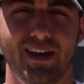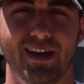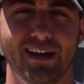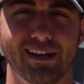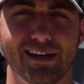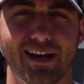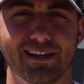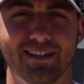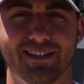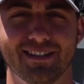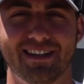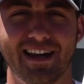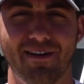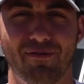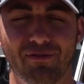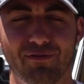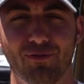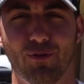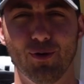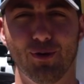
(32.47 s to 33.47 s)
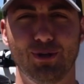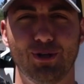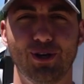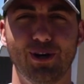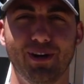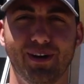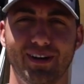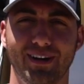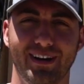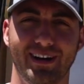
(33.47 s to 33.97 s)
Hey guys, it's Dad with
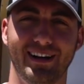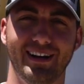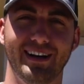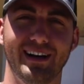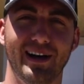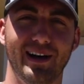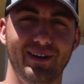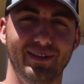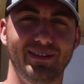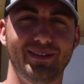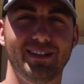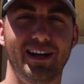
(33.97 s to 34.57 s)
Vorsheer. Uh,